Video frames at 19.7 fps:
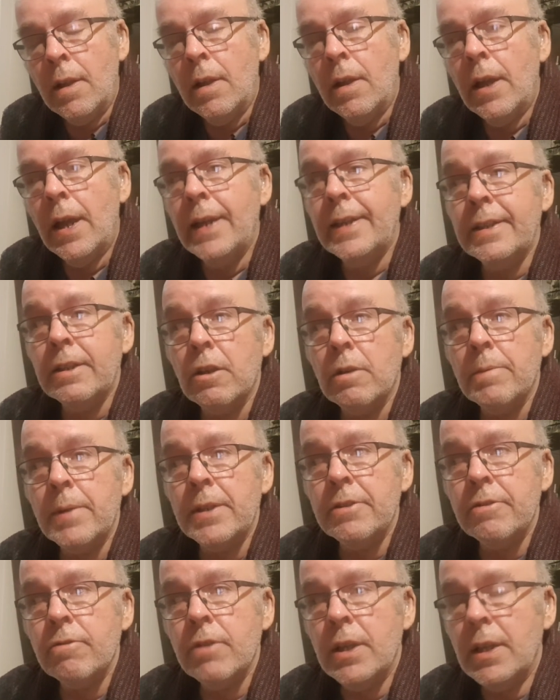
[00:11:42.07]
any
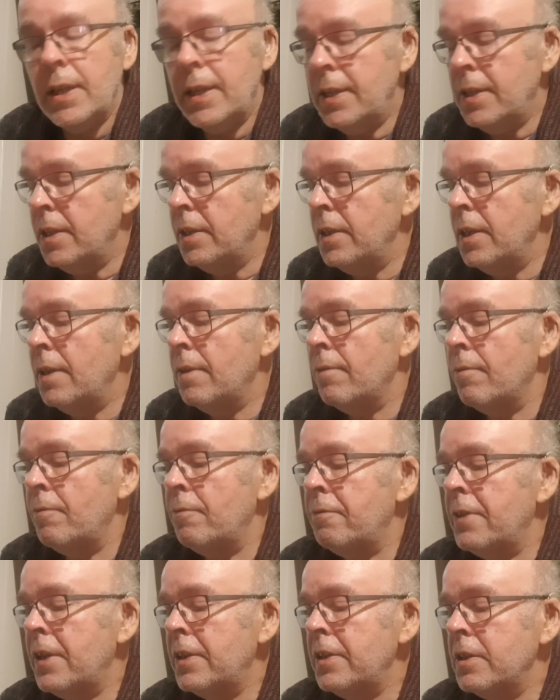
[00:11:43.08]
comments really, yeah,
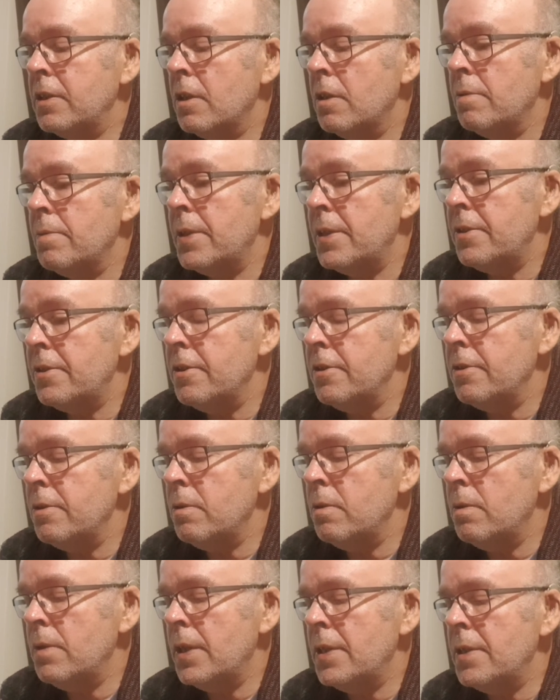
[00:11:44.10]
any comments is
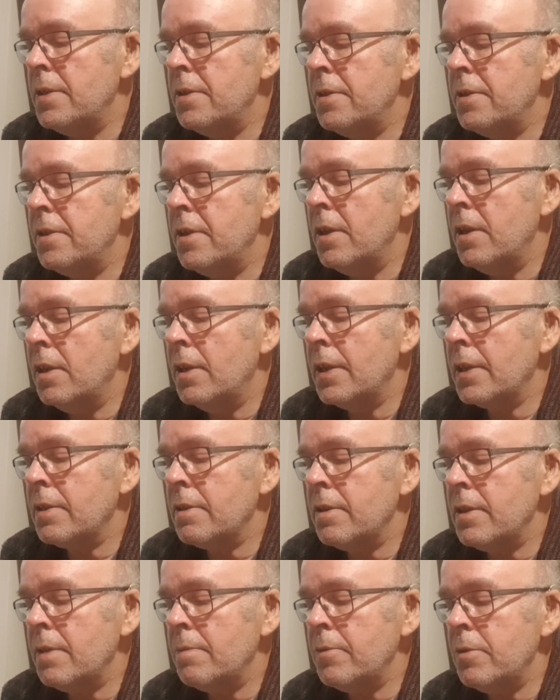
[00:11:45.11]
always
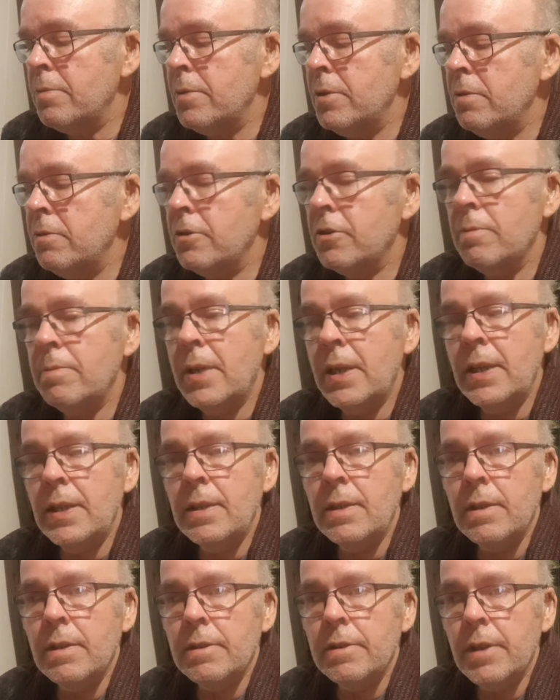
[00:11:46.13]
acceptable to
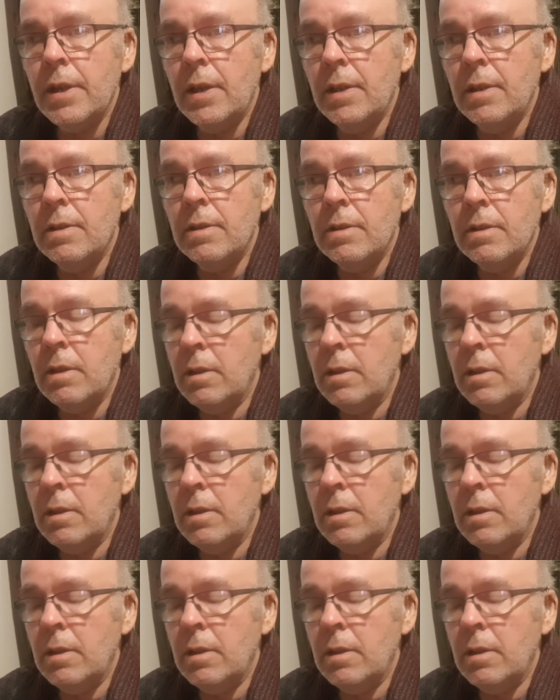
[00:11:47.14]
me. So